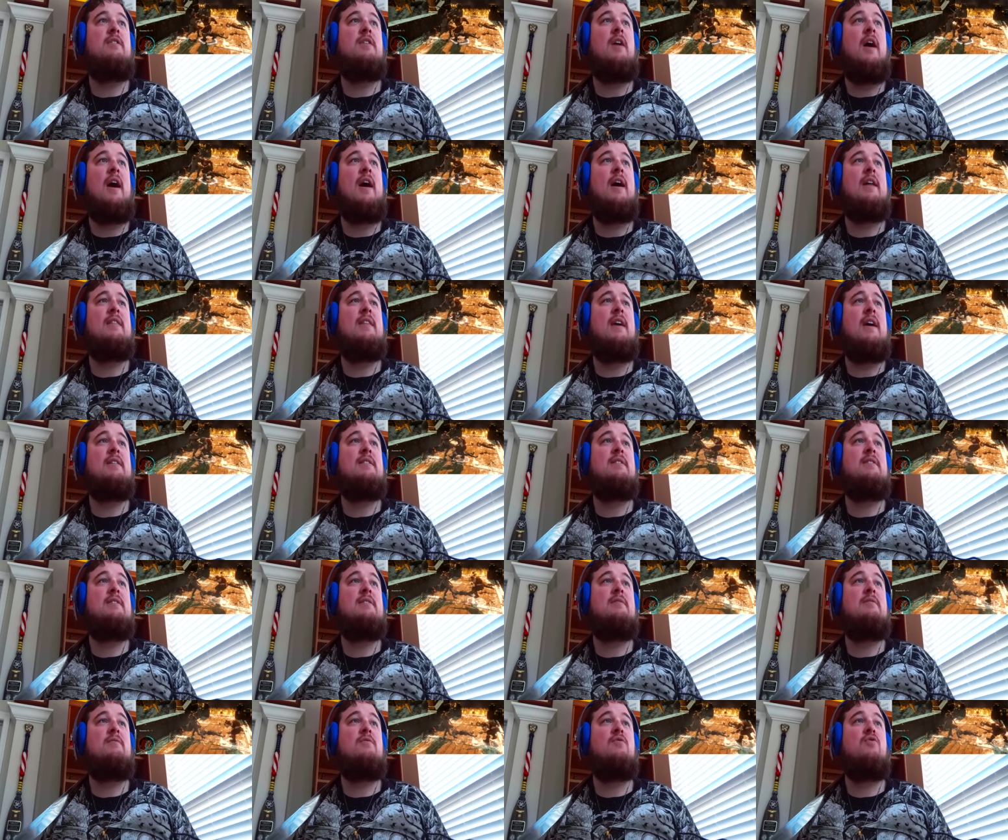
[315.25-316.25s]
God,
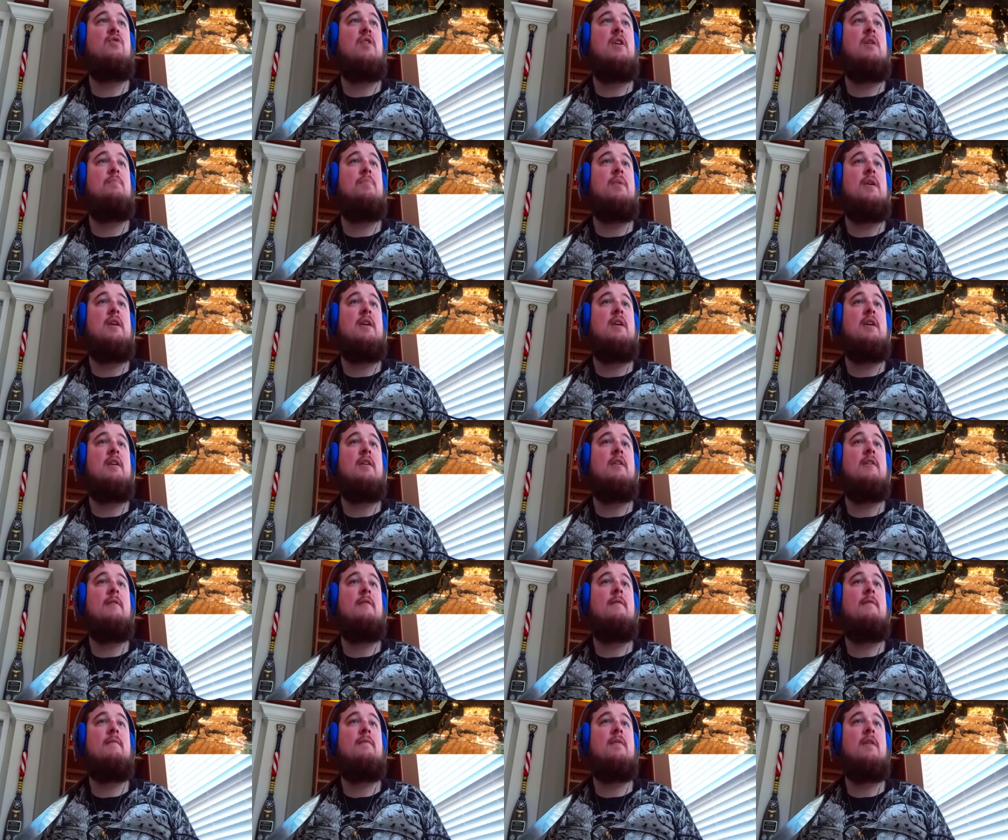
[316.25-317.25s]
that's creepy.
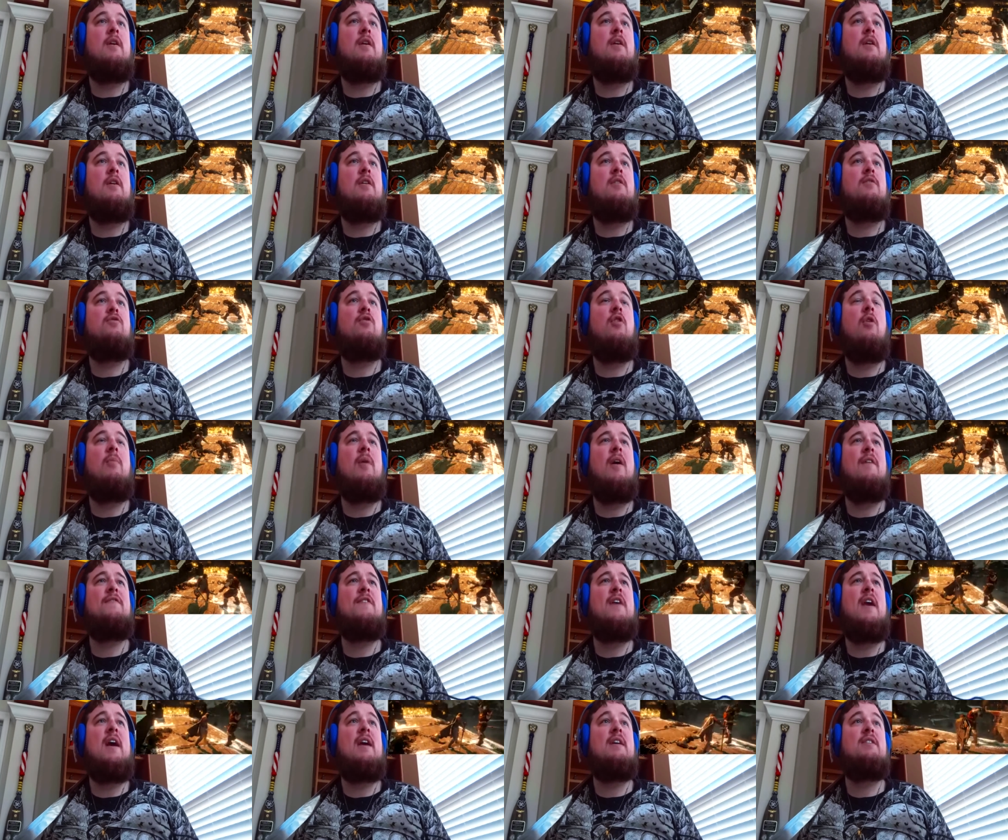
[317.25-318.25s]
Throw him
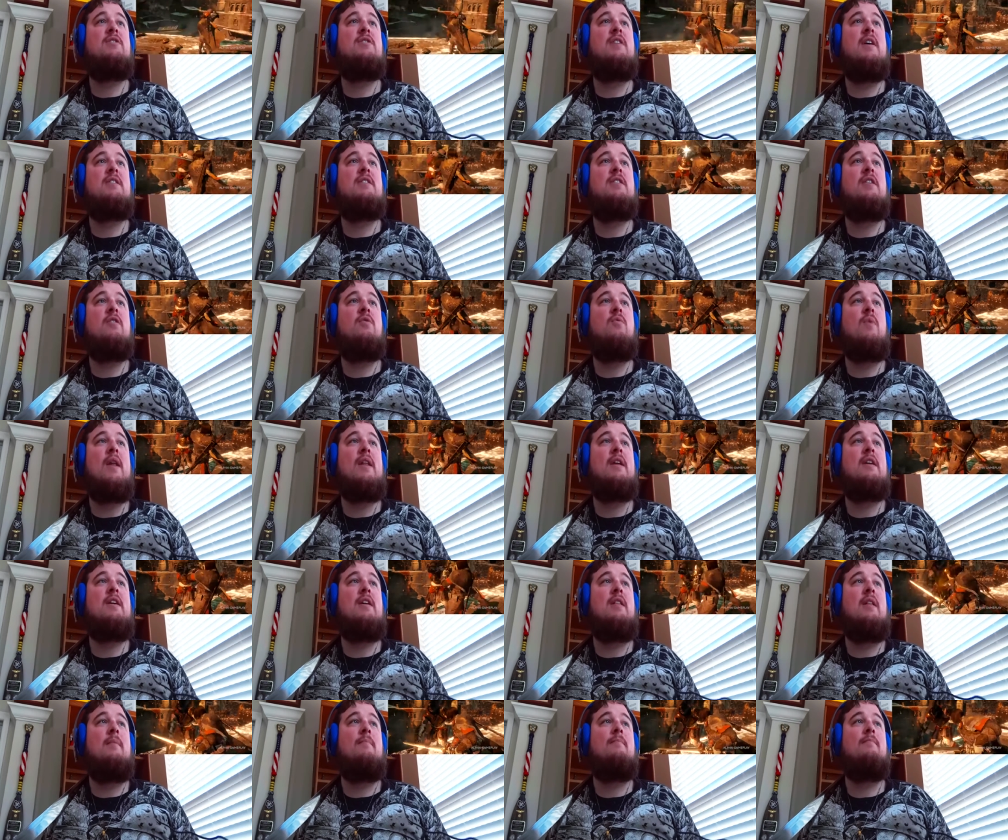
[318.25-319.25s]
off the edge. That's a good way to
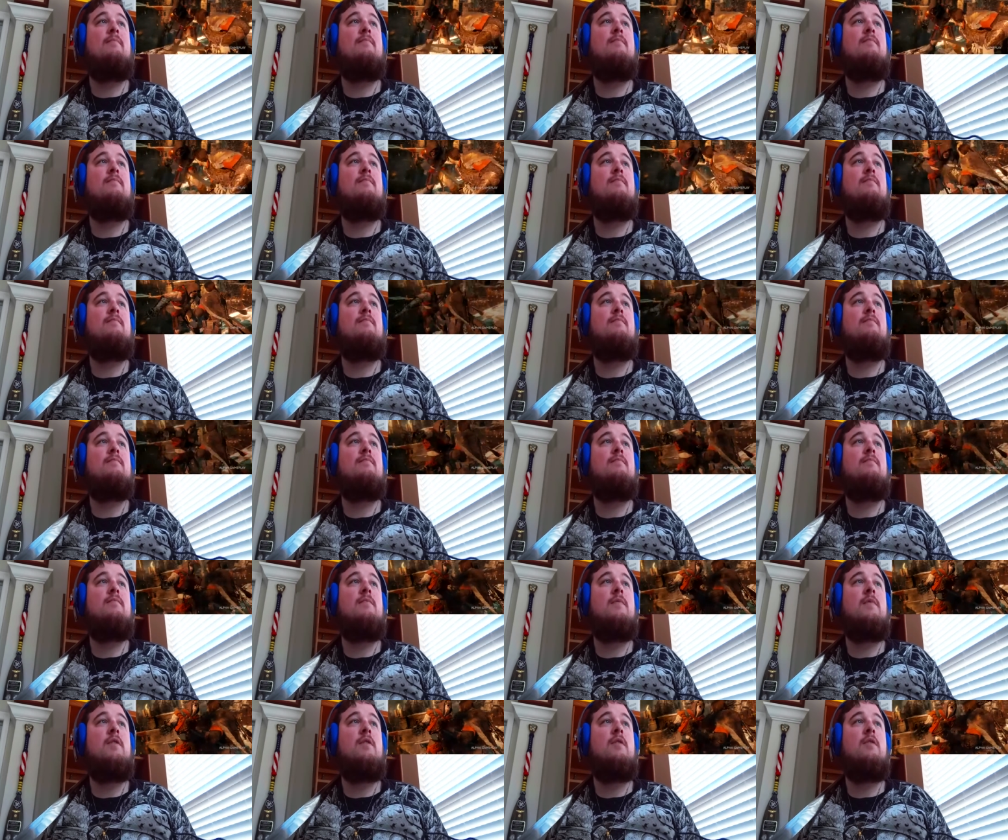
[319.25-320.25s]
kill him.
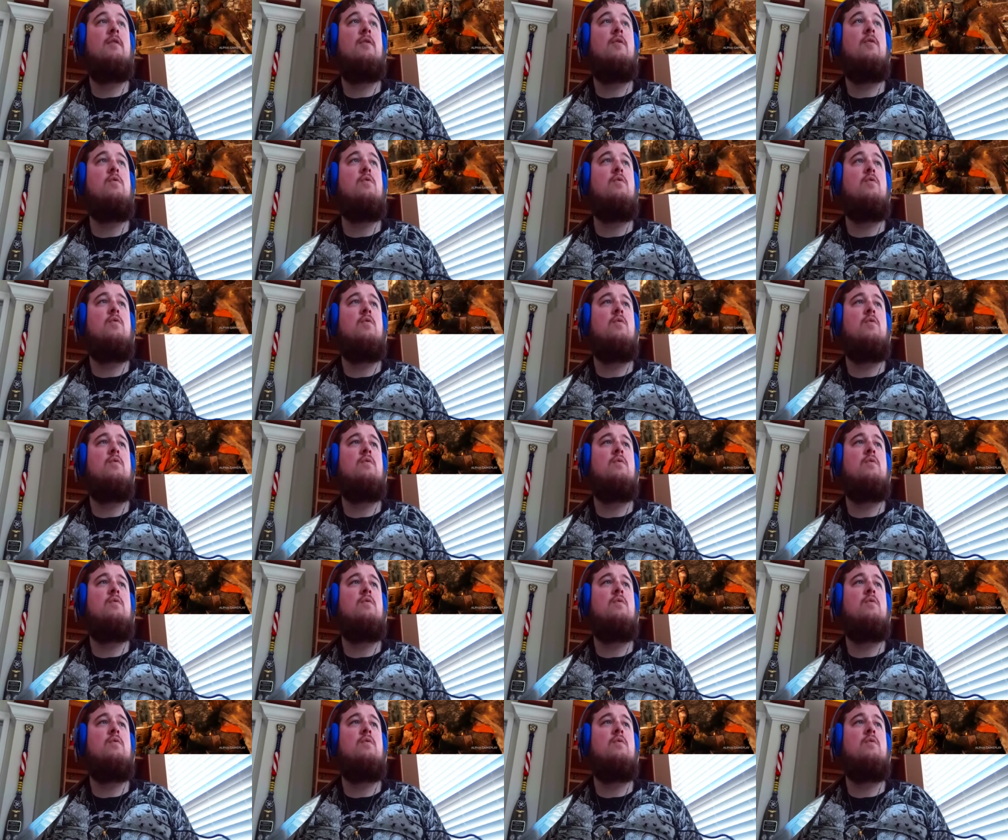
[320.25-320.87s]
Ooh.